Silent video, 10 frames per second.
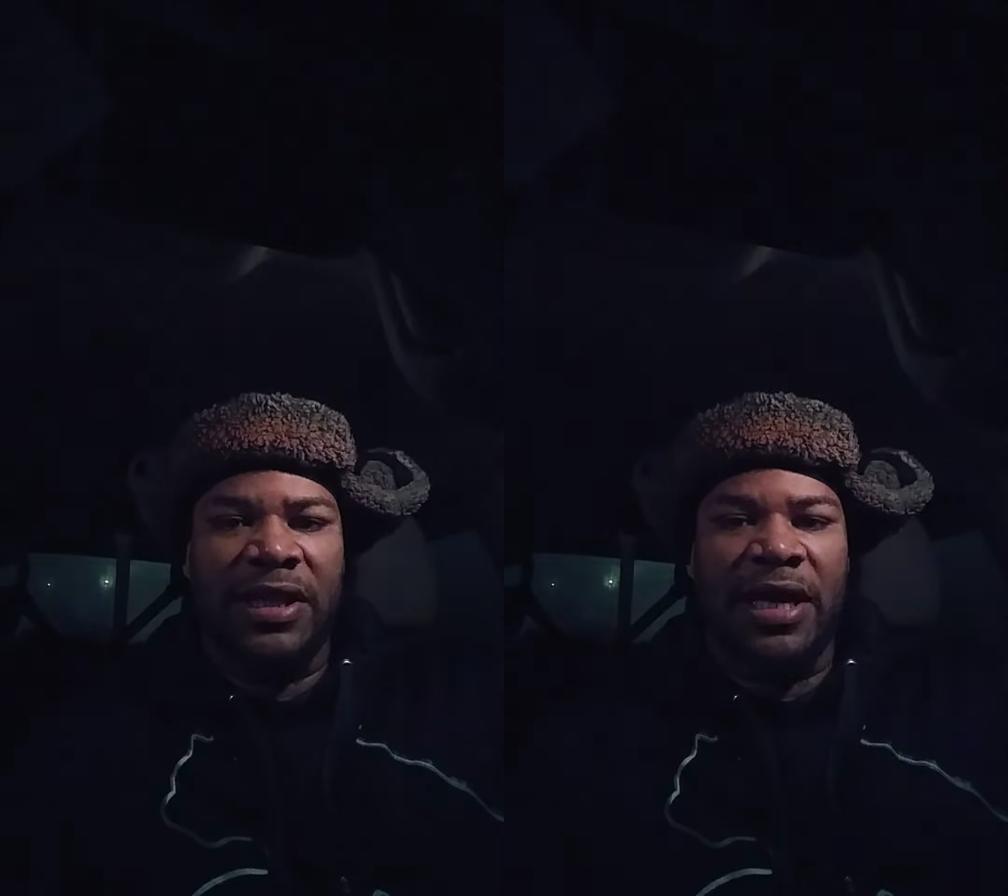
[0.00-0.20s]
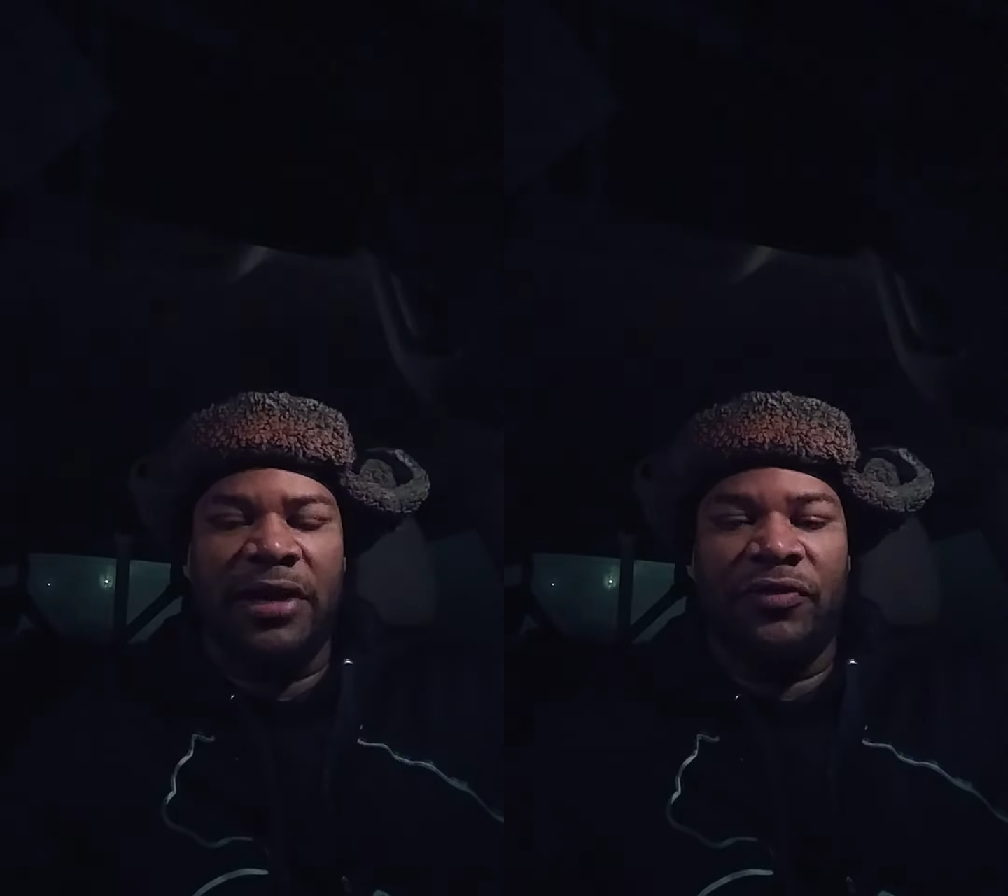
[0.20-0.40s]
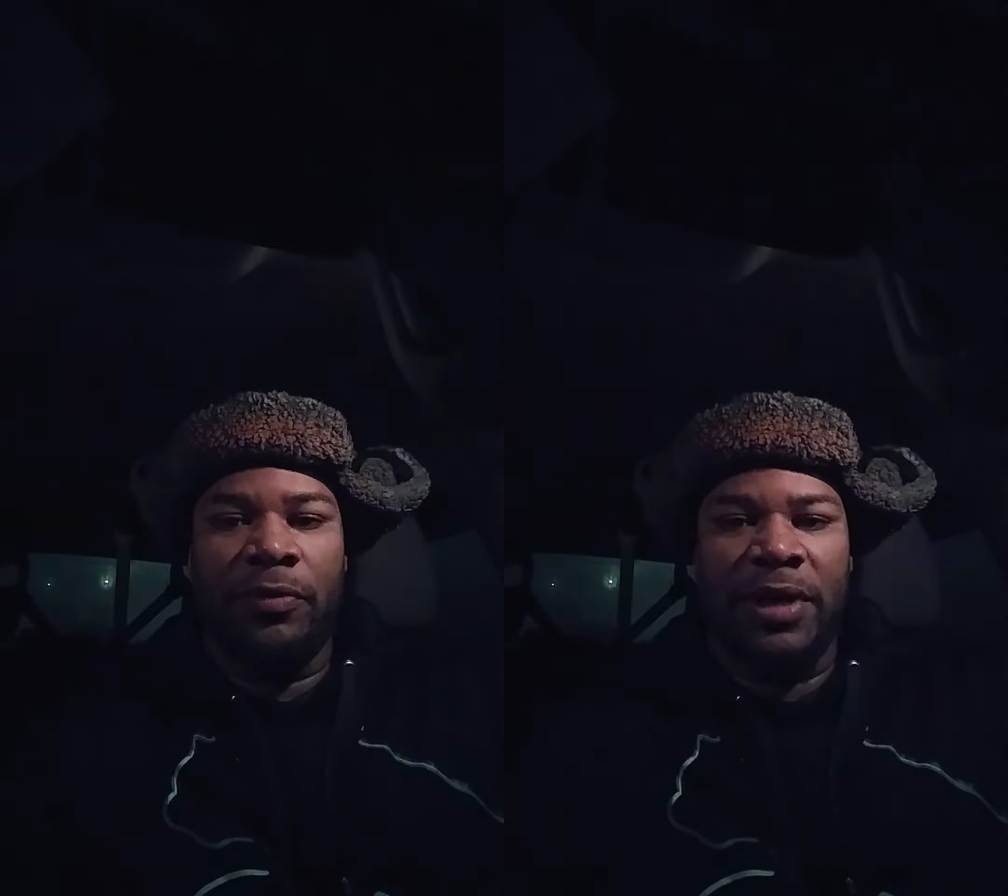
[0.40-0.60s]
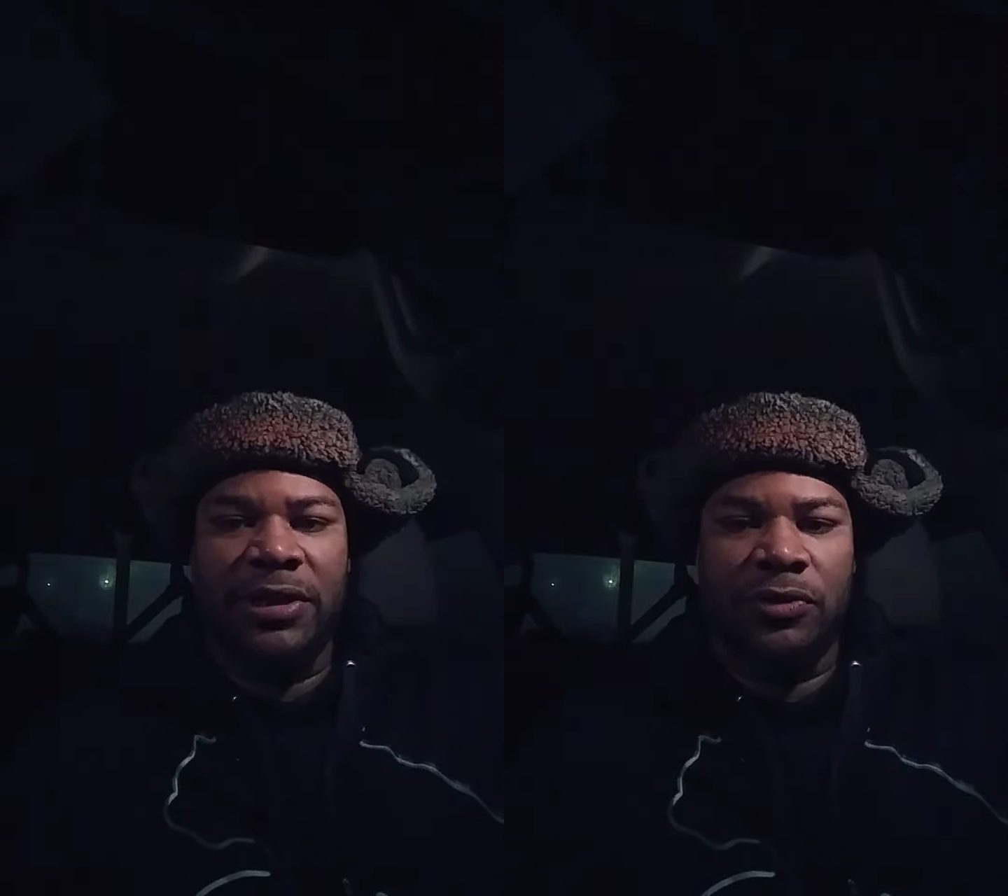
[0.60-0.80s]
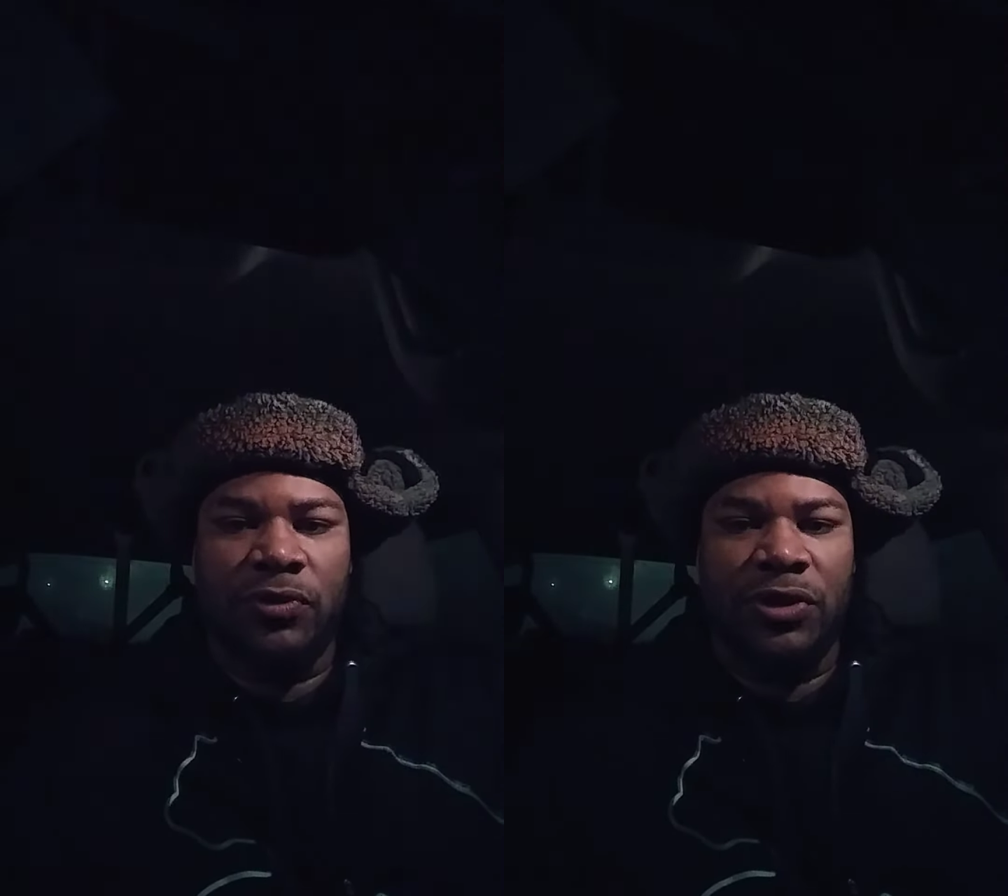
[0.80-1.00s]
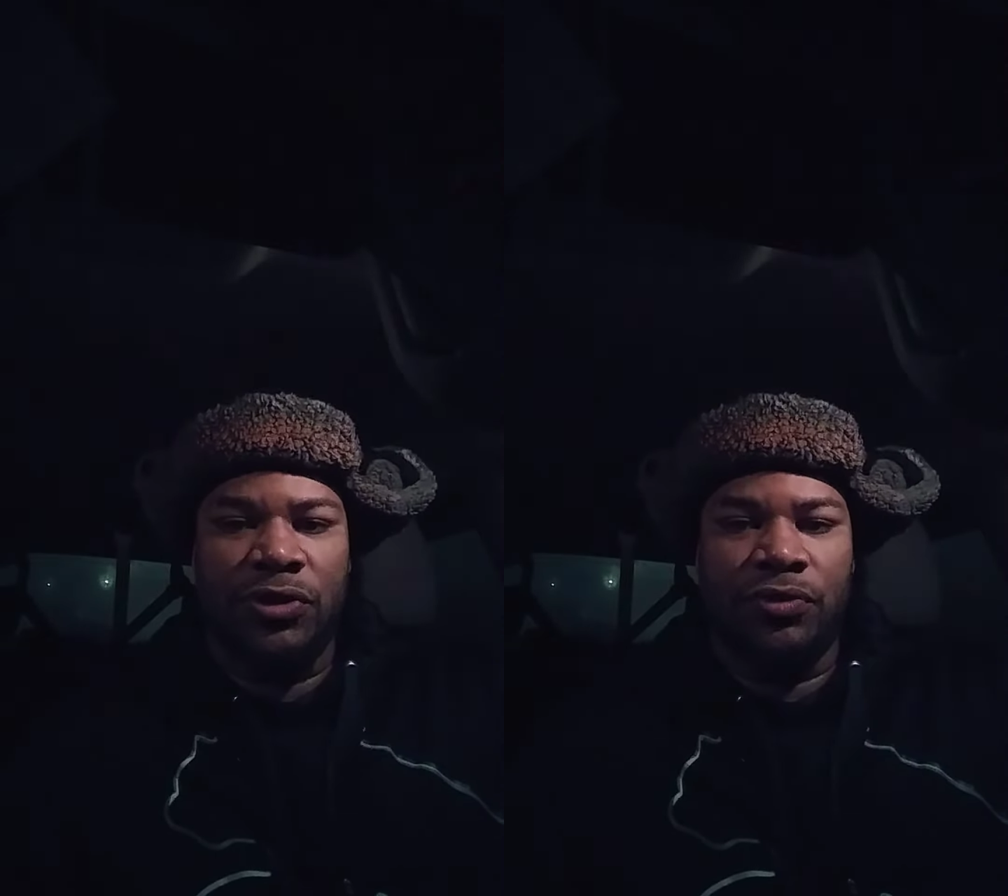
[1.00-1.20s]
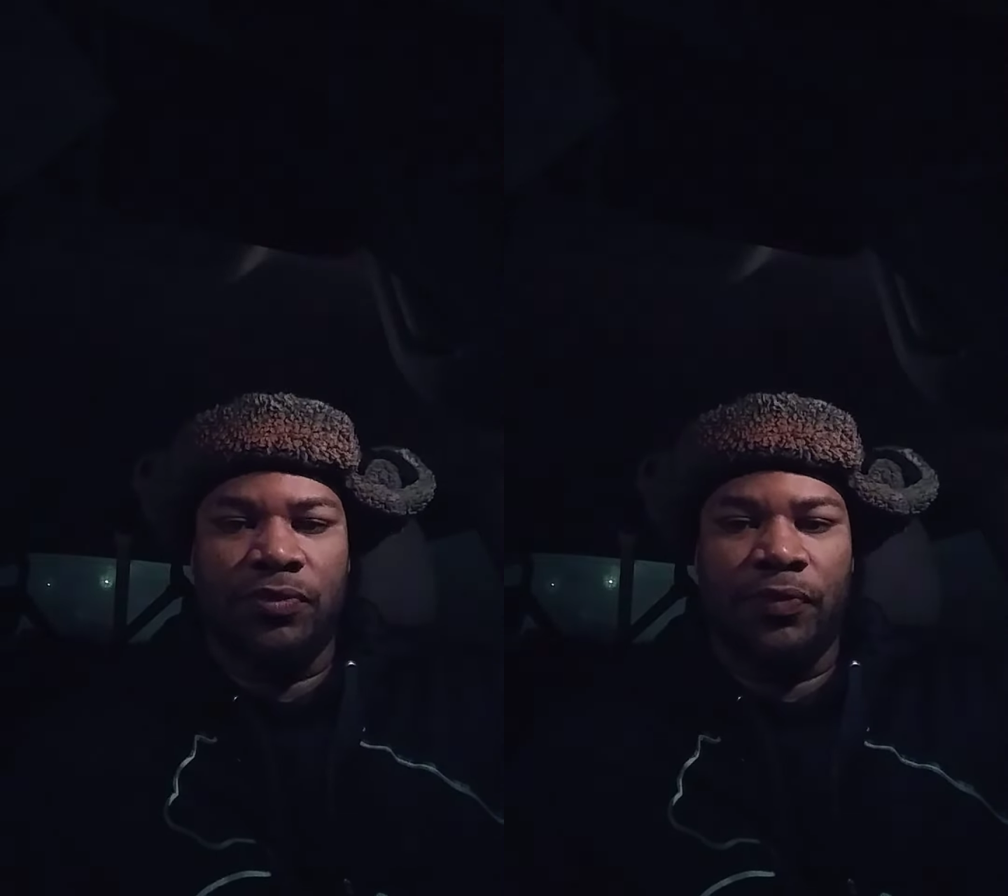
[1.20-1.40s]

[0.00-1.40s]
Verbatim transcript: that information with you.